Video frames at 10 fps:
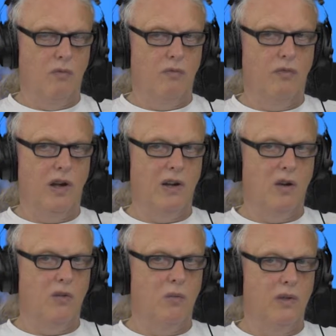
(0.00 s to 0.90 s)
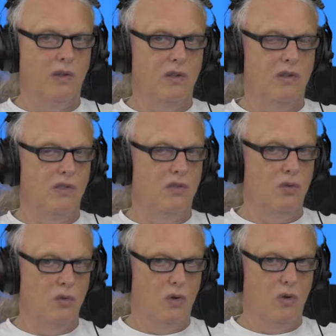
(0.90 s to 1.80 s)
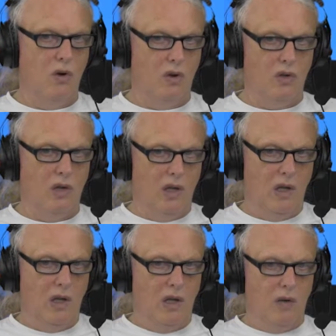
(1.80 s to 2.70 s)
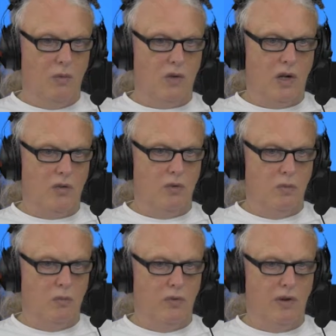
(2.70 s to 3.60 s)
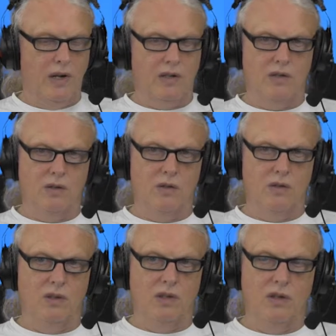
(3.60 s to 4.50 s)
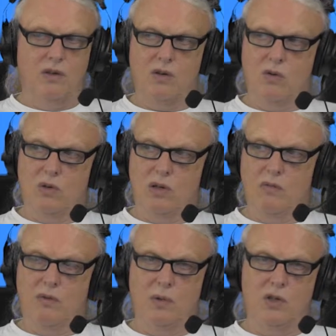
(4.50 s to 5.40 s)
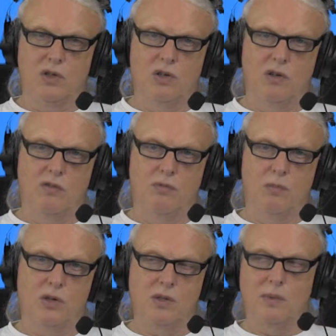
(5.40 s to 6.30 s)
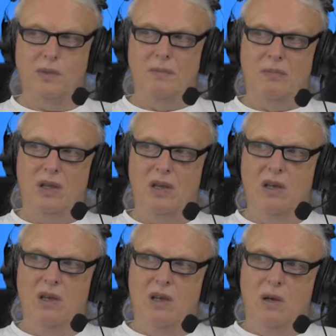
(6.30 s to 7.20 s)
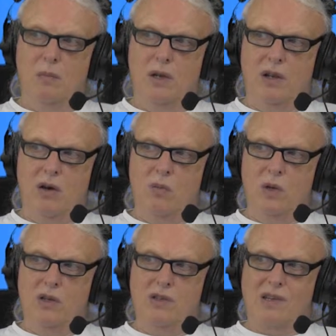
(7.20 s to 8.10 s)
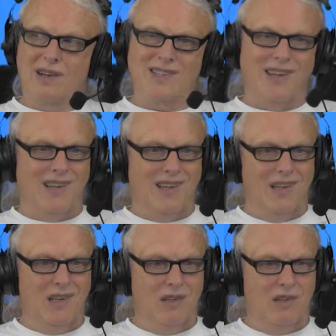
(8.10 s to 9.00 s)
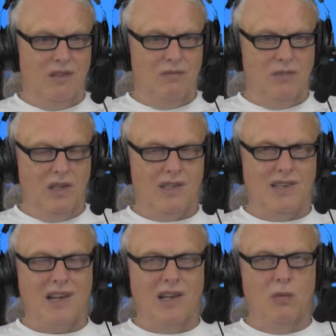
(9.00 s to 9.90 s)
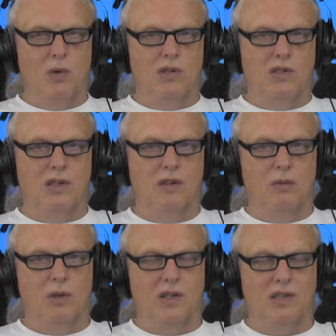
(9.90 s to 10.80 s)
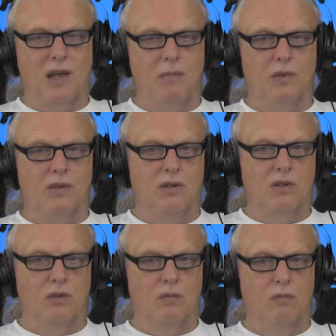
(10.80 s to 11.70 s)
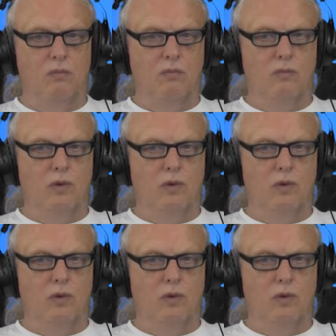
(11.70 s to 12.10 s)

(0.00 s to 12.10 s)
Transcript: find out whether this is true or not. And we try to provide the according information if possible. But now we are discussing exactly what has happened.